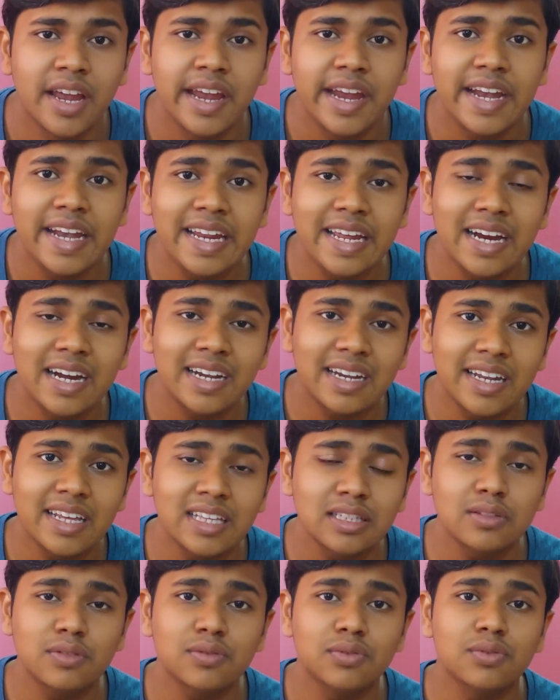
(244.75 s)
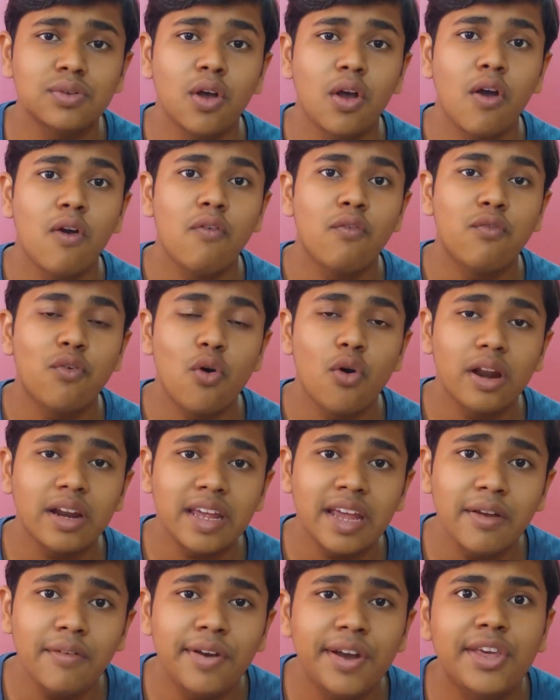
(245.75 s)
it contains
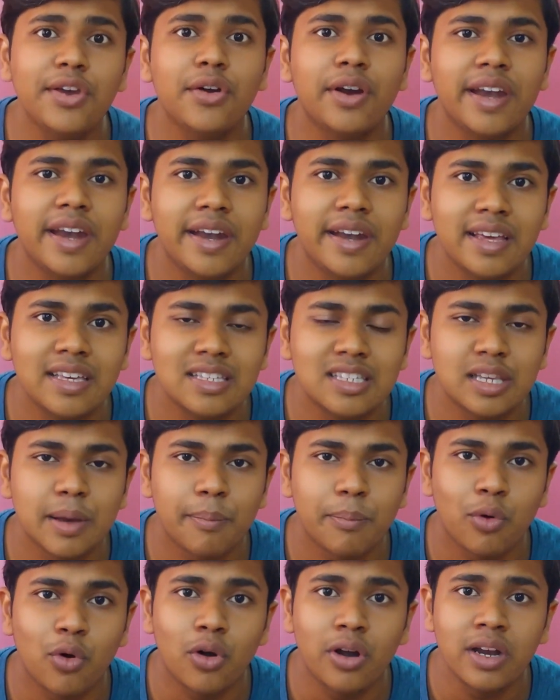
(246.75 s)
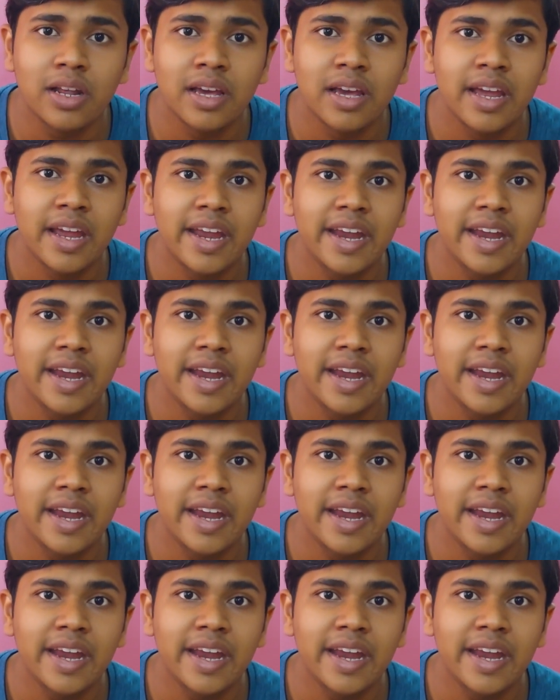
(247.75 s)
4K video editing support,